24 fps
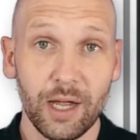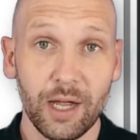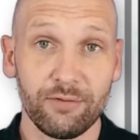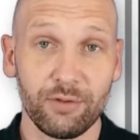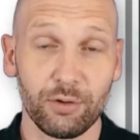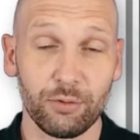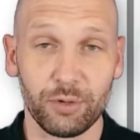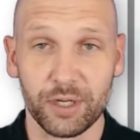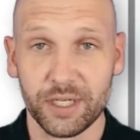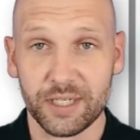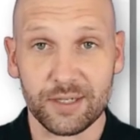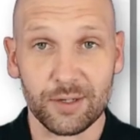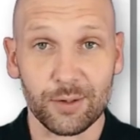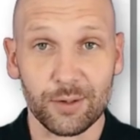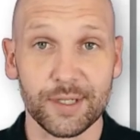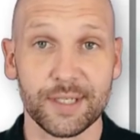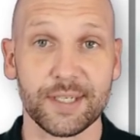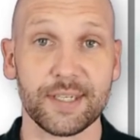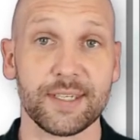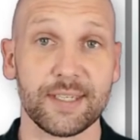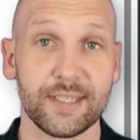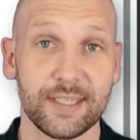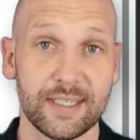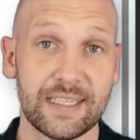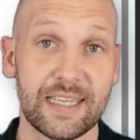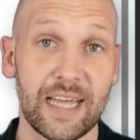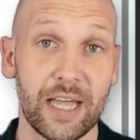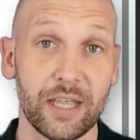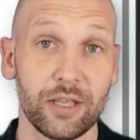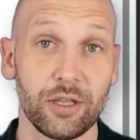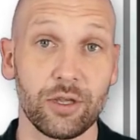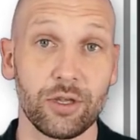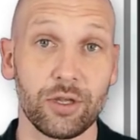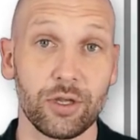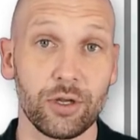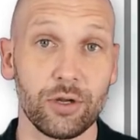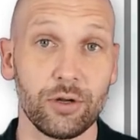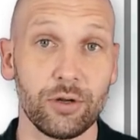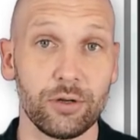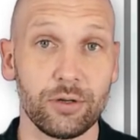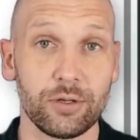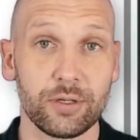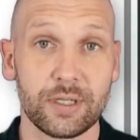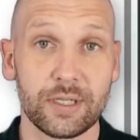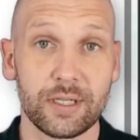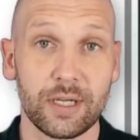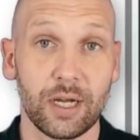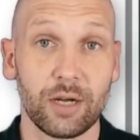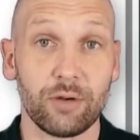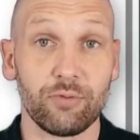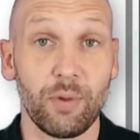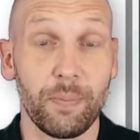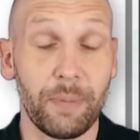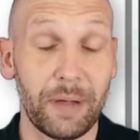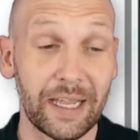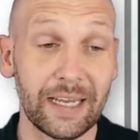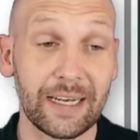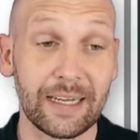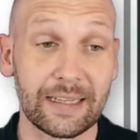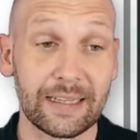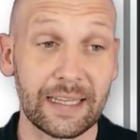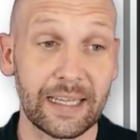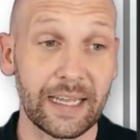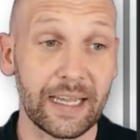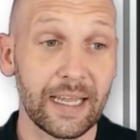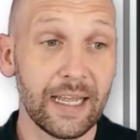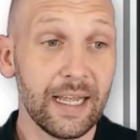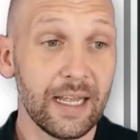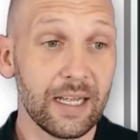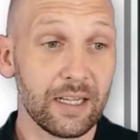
for resources that you use repeatedly.